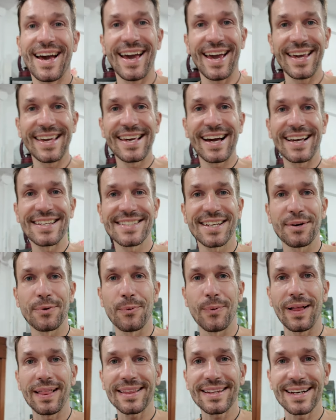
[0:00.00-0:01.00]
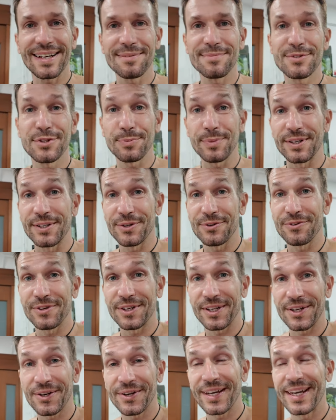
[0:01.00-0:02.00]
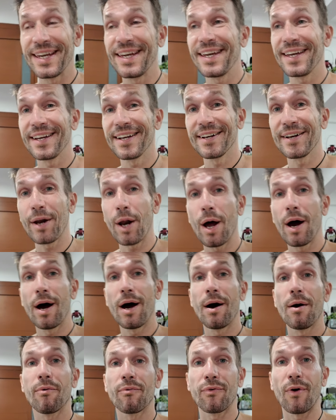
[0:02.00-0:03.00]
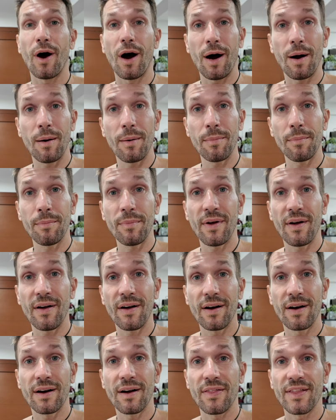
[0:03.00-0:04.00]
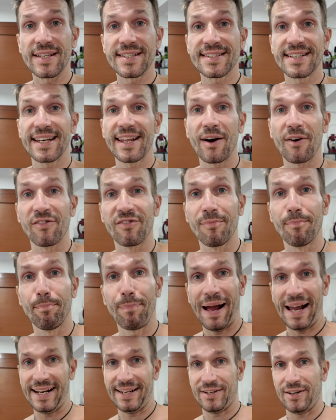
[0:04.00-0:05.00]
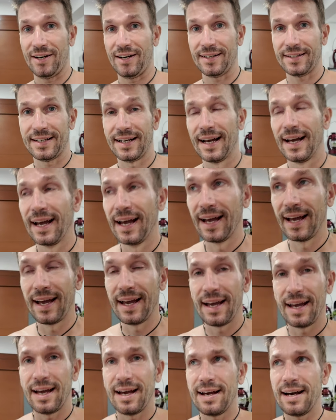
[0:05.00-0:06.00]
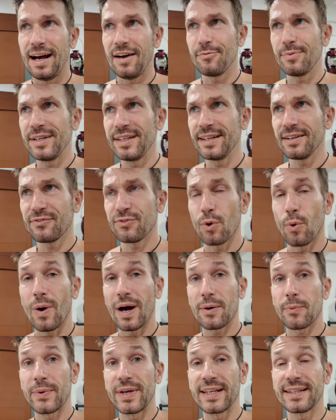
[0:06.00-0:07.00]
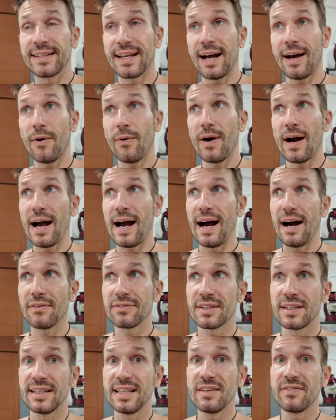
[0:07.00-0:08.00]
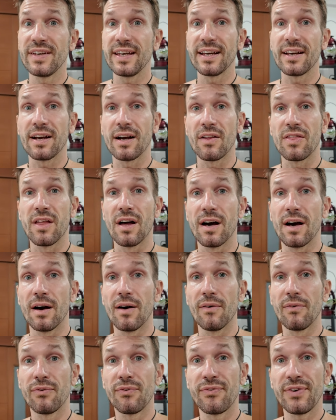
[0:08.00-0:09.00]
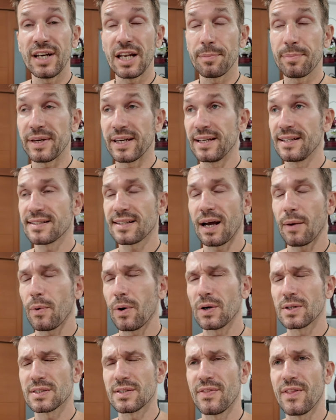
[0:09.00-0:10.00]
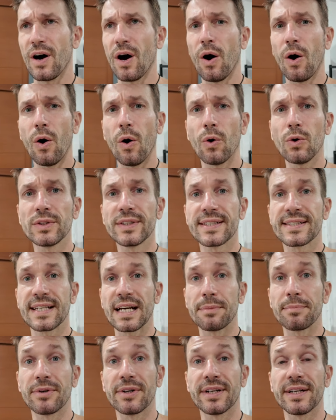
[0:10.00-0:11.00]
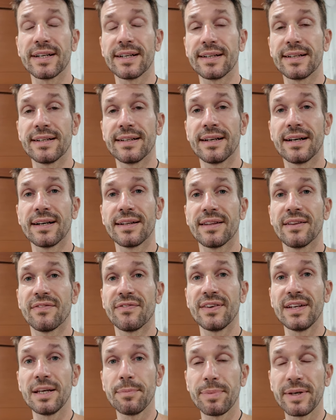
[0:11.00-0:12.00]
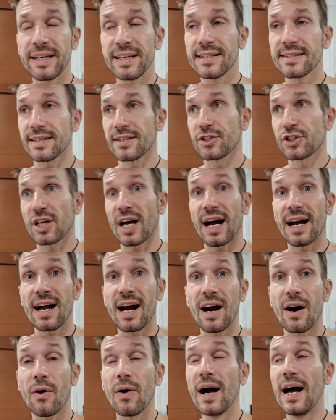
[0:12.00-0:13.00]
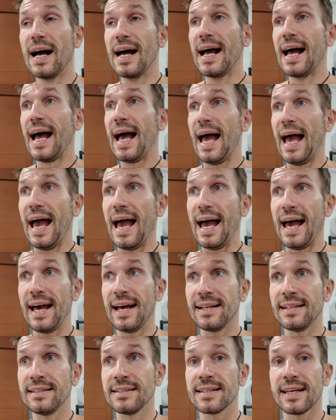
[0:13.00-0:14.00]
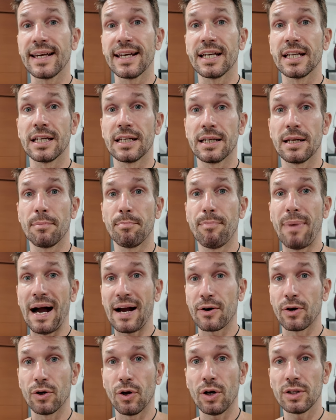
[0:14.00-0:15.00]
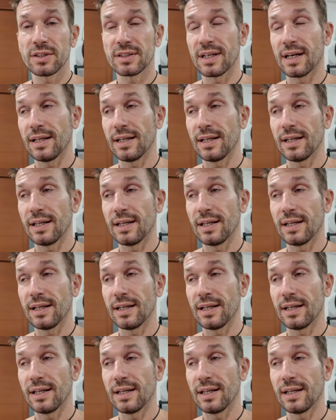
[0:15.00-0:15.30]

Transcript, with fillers: Hey guys, and welcome to my new video here from the city of Bangkok. I've been here for one week now. After leaving the Philippines, I was the whole December in the Philippines, in Siargao and in Bacolod,